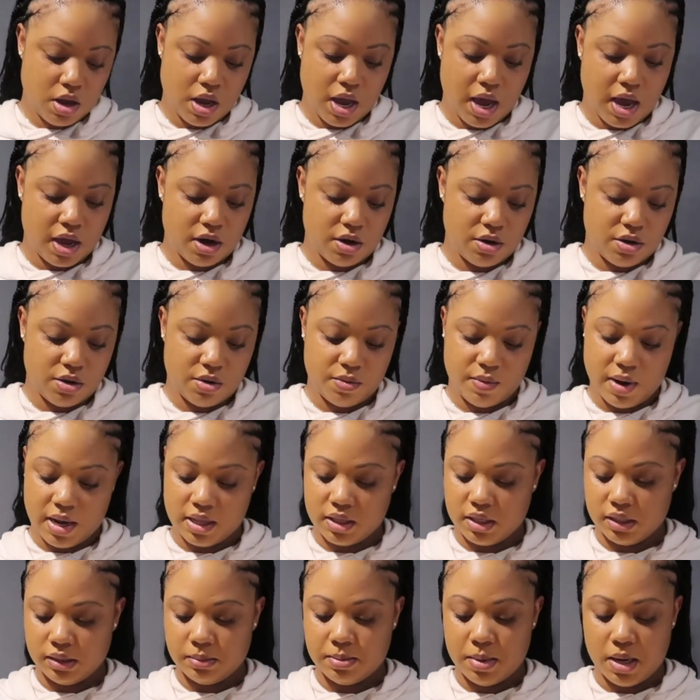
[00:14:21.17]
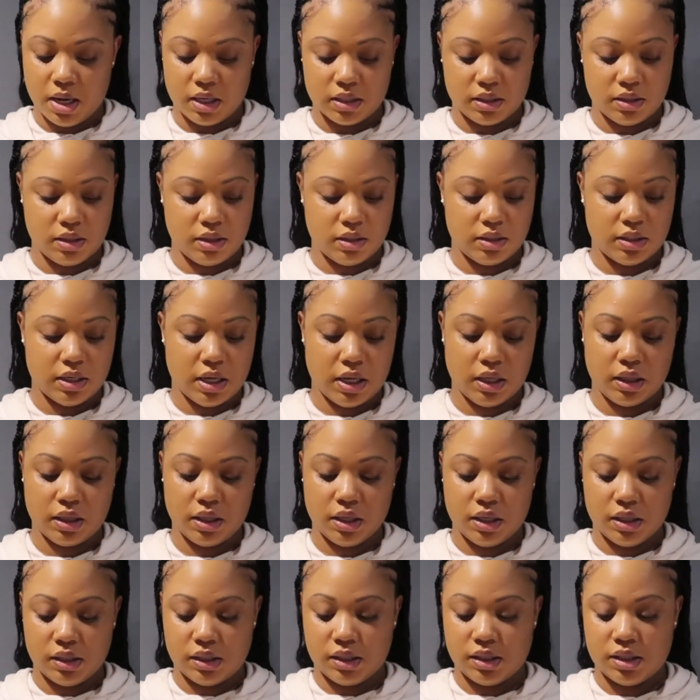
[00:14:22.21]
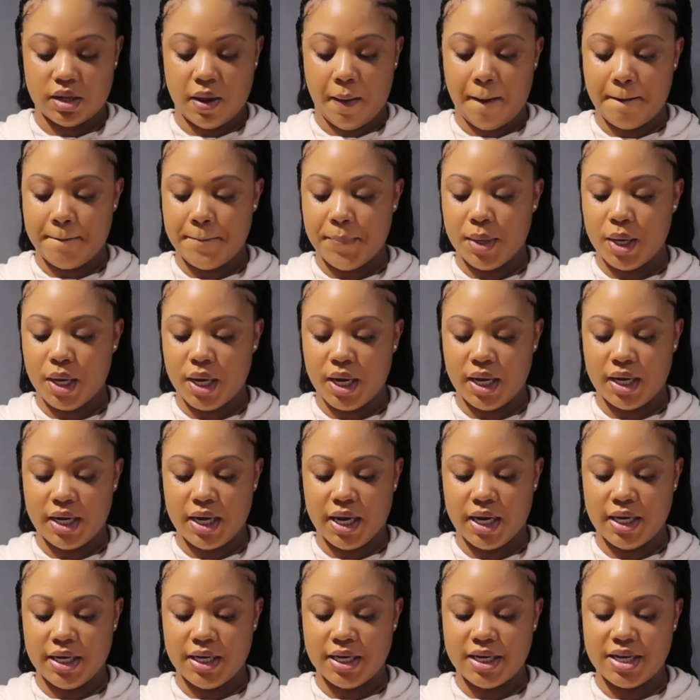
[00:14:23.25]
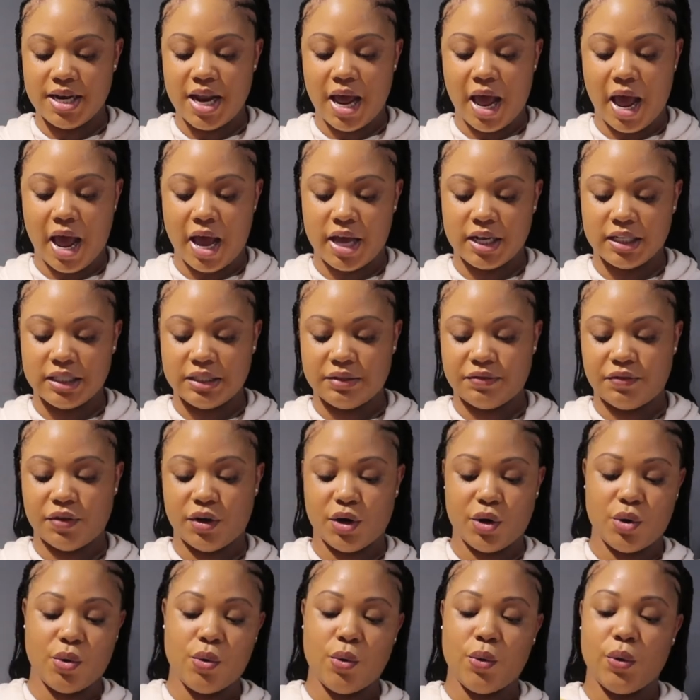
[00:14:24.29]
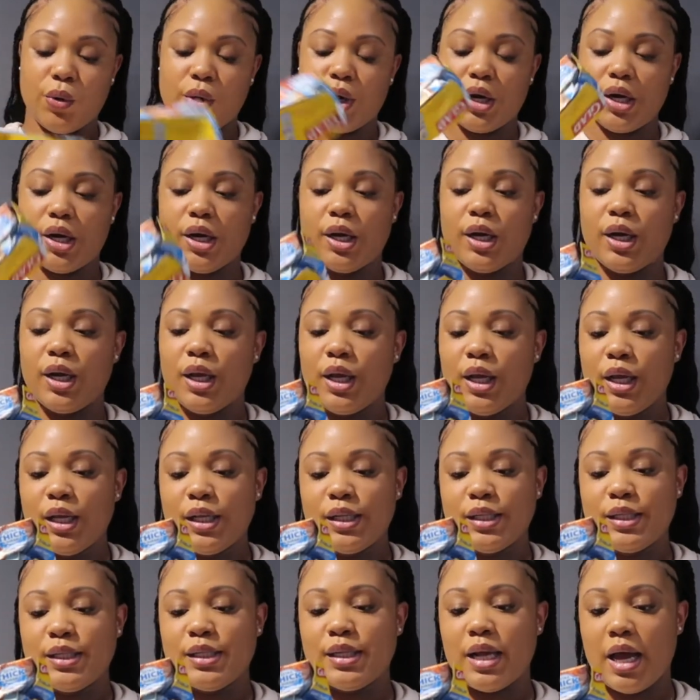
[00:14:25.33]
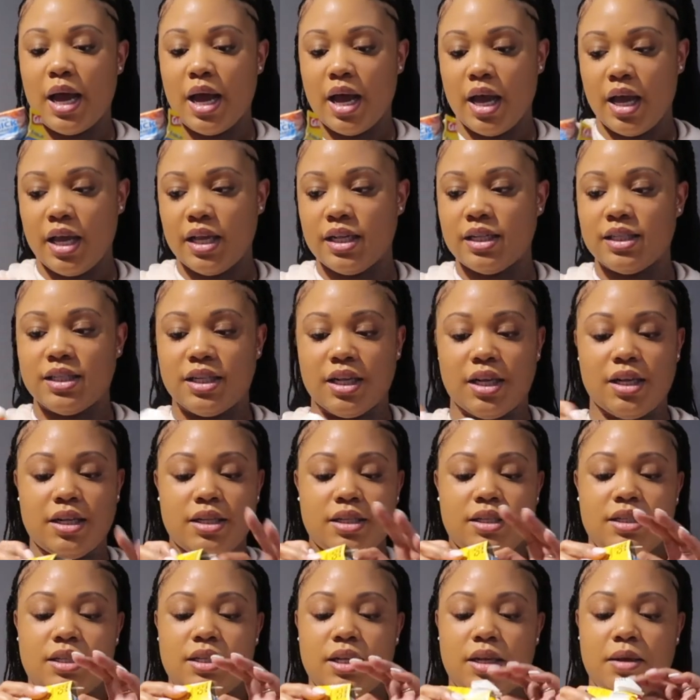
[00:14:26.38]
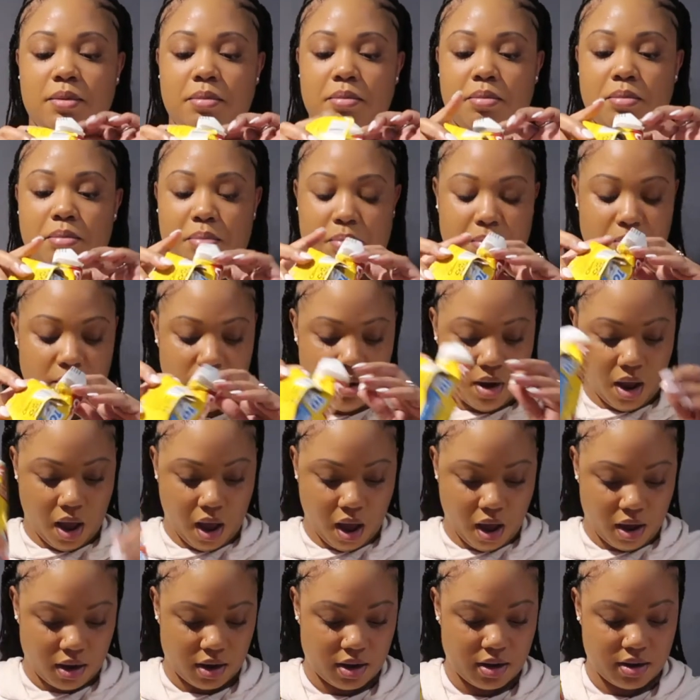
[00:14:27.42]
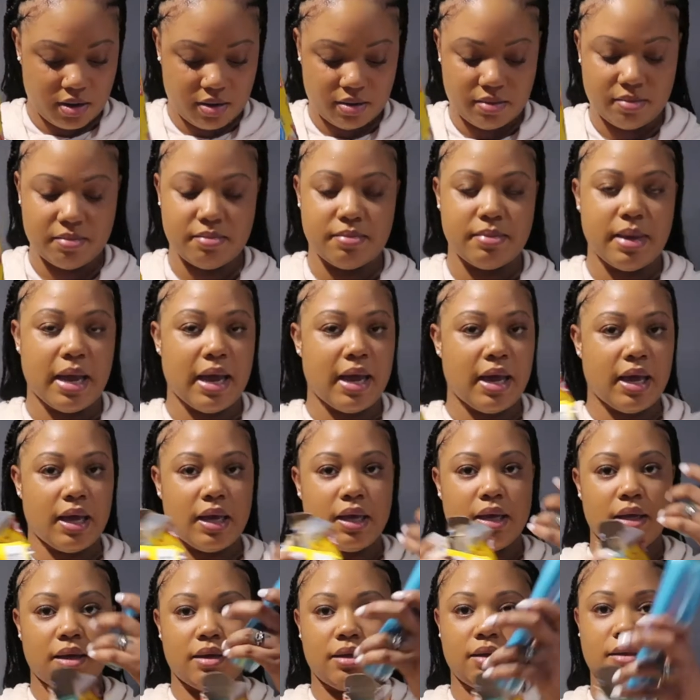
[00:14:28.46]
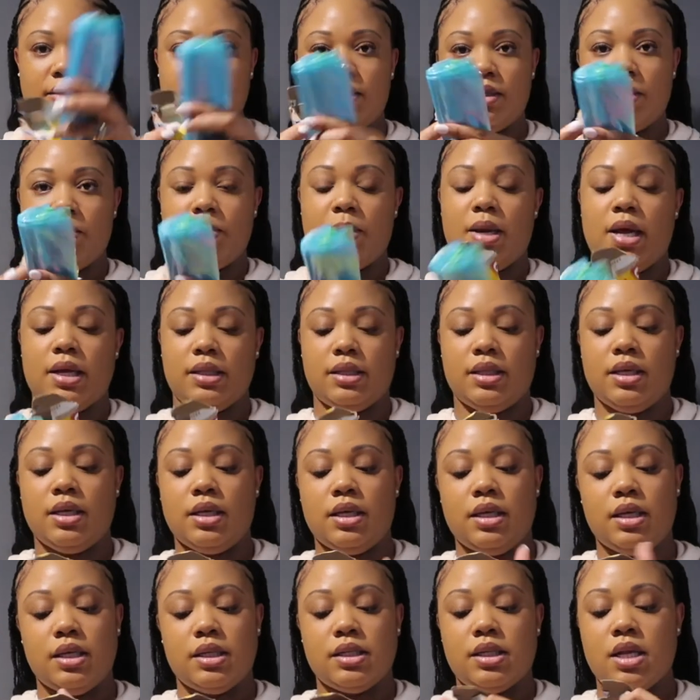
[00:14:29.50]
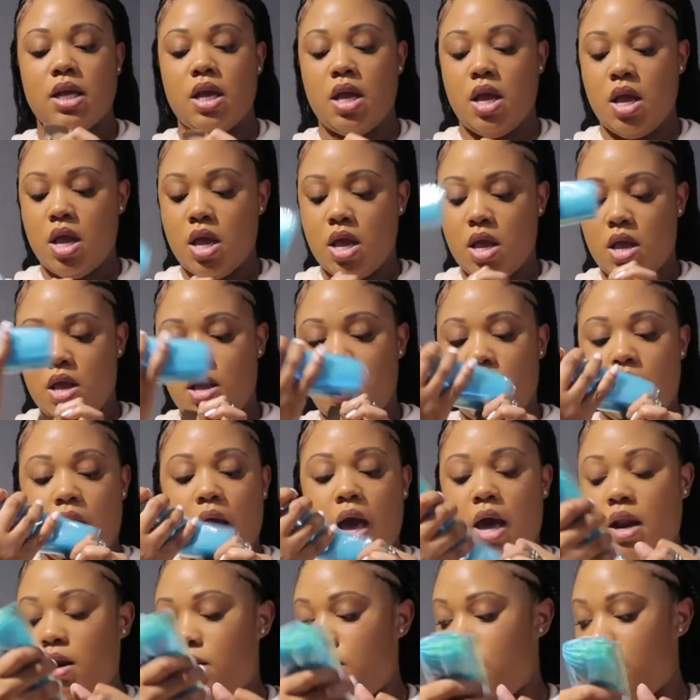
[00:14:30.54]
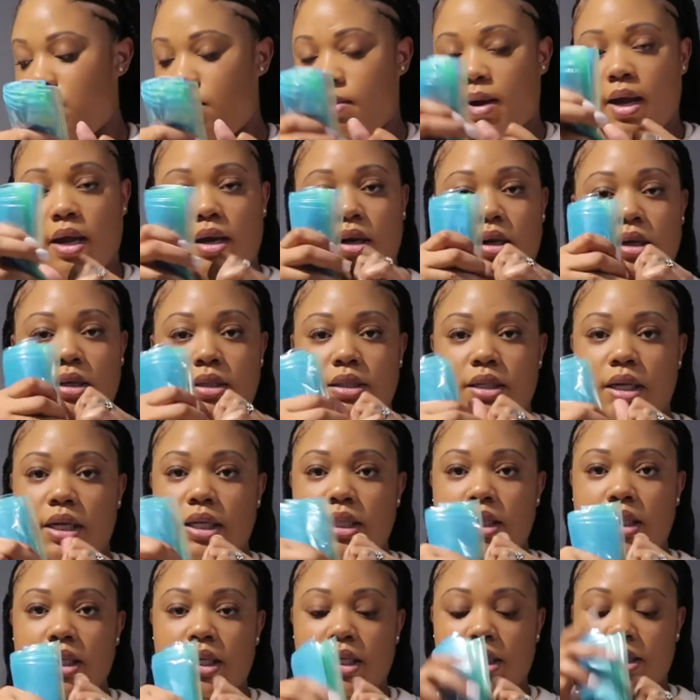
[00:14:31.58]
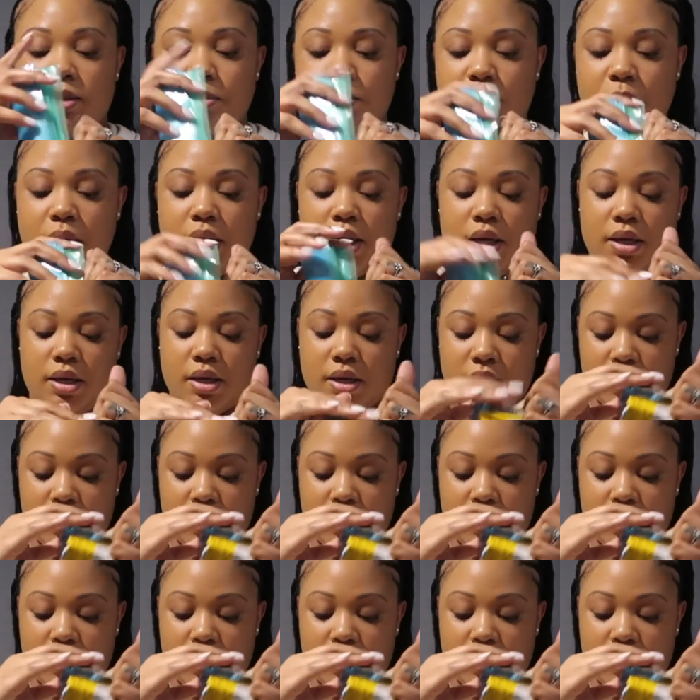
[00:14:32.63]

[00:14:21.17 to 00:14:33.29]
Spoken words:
I don't know why this box looks like this, but they did ask for a quarter size Ziploc, that Ziploc thingies. I don't know why it looks like this, but